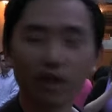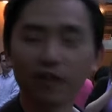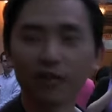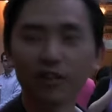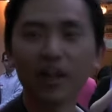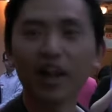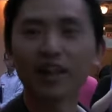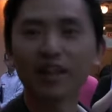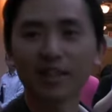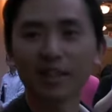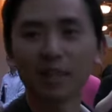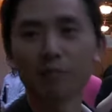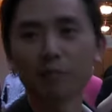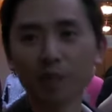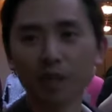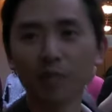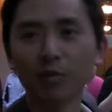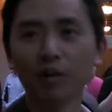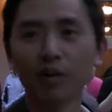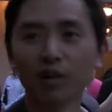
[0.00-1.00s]
There are some
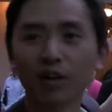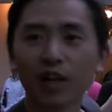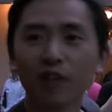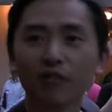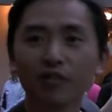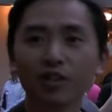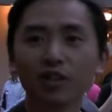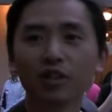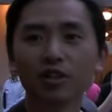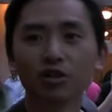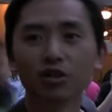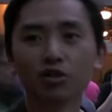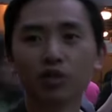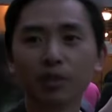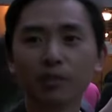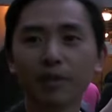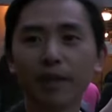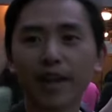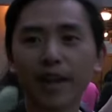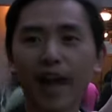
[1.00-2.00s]
people converting to
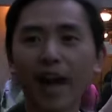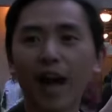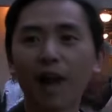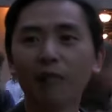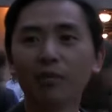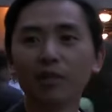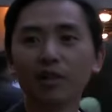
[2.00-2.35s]
the pay app,